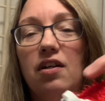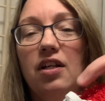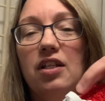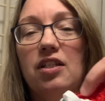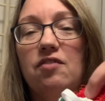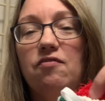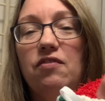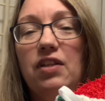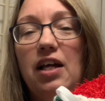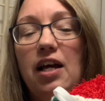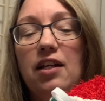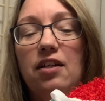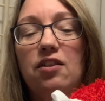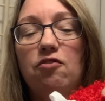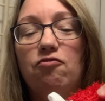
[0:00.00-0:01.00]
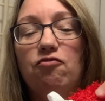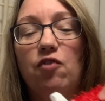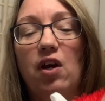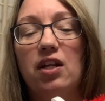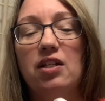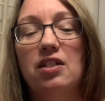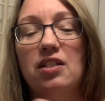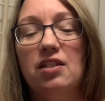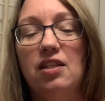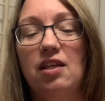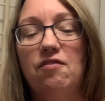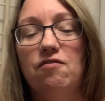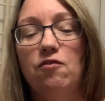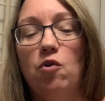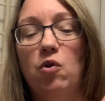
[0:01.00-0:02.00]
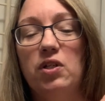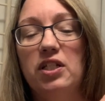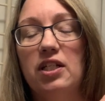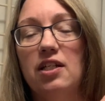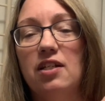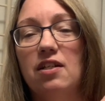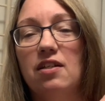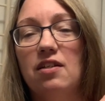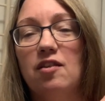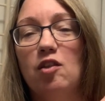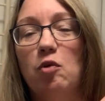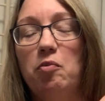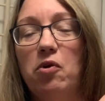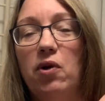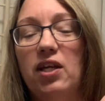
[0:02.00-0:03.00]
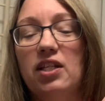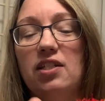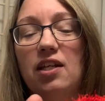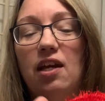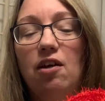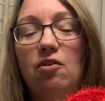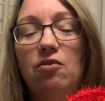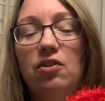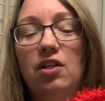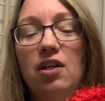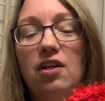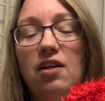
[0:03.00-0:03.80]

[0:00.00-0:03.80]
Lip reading: It's flat at the front. They've folded the point down